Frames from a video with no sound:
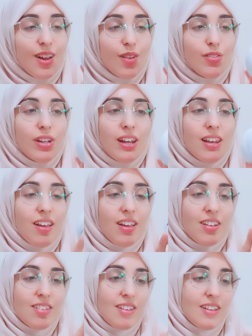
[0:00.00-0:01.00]
Really
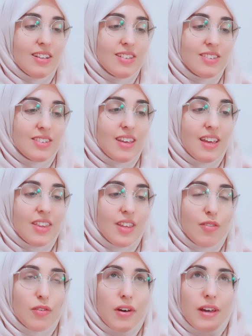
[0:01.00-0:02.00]
like this.
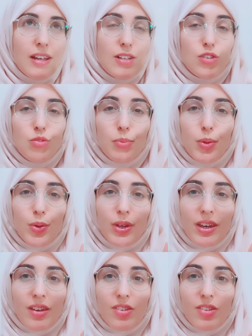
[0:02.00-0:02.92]
They've got a spooky,